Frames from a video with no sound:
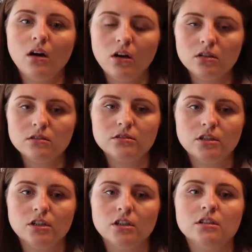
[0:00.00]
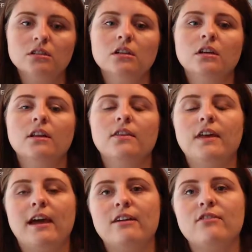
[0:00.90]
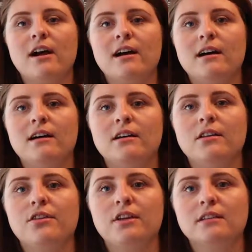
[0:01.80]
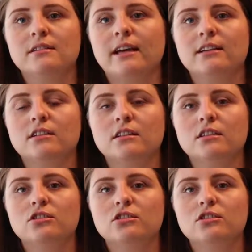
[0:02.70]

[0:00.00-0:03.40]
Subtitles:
Also, there are things like